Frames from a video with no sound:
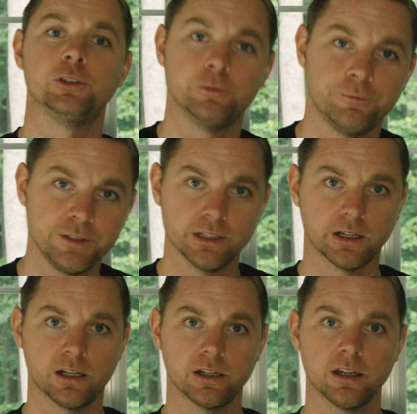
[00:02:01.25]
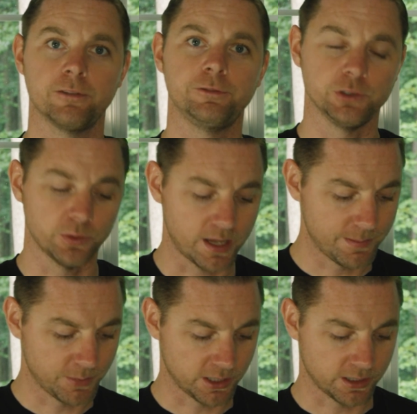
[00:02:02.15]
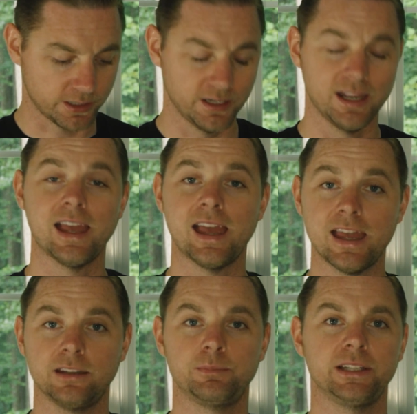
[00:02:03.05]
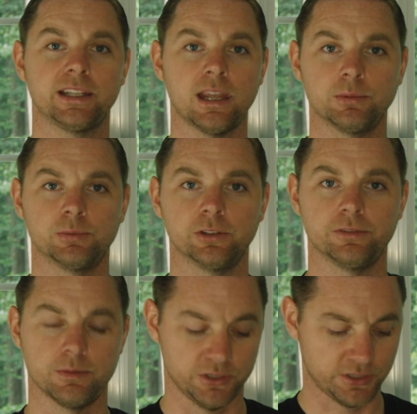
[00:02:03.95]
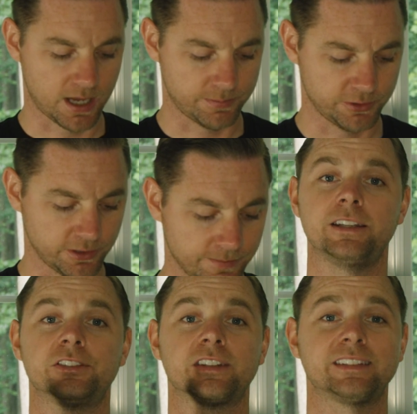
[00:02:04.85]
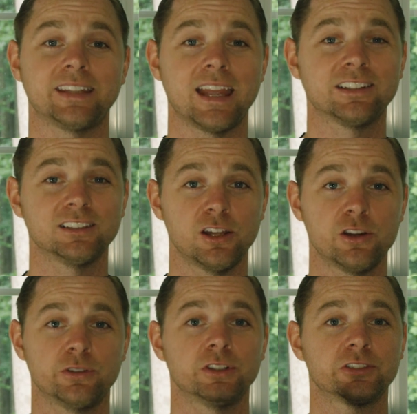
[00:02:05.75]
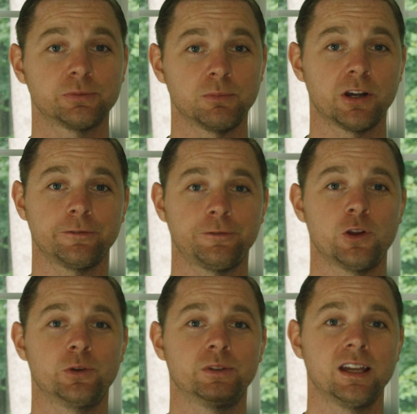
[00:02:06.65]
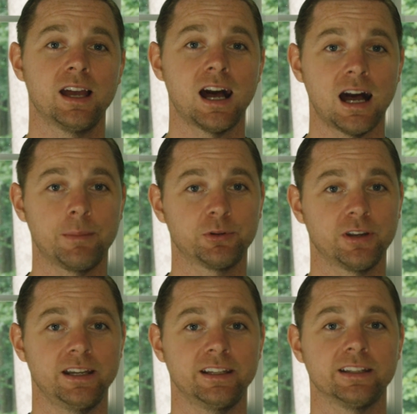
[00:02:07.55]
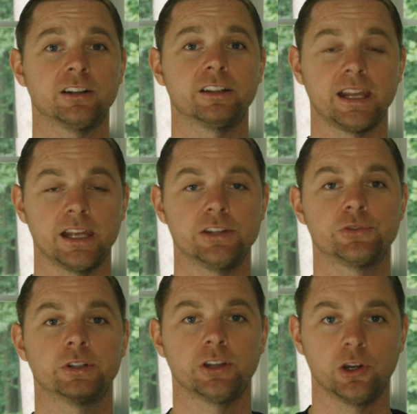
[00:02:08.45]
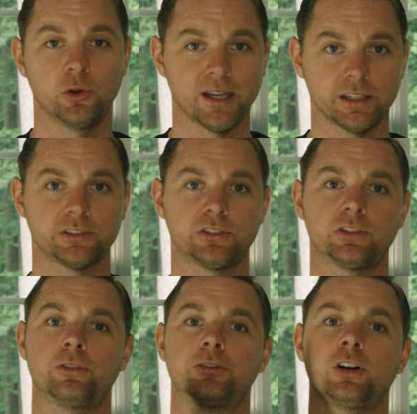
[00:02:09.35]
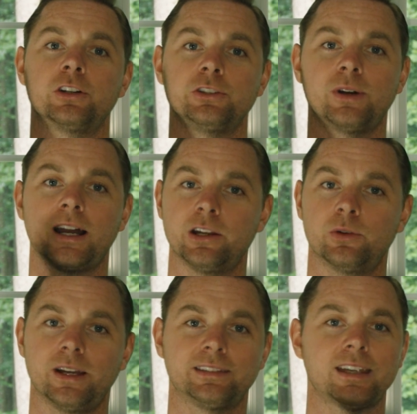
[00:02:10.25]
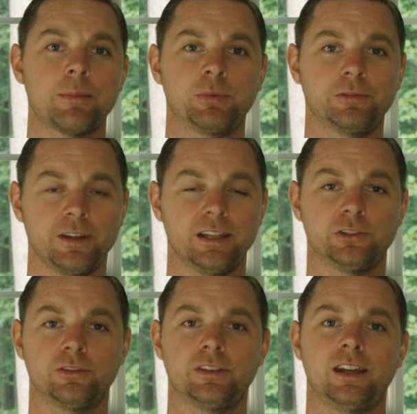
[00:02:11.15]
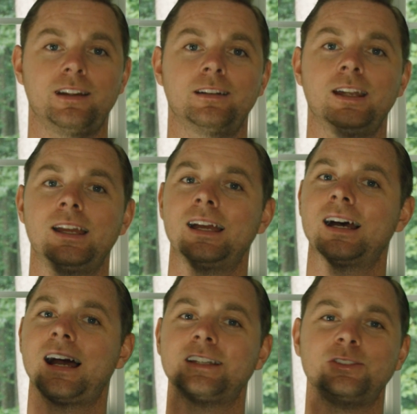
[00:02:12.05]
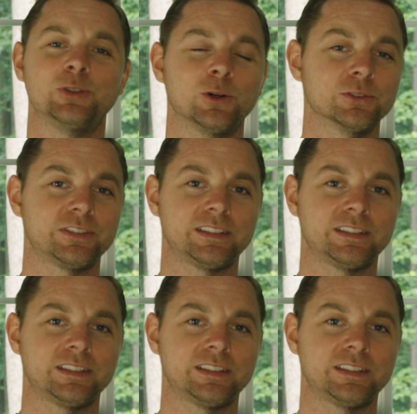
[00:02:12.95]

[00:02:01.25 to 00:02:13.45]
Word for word: view VR, view MR, and be capable of image capture. It is a standalone smartphone operating on Android OS. So for all you iOS Apple fans over there, I don't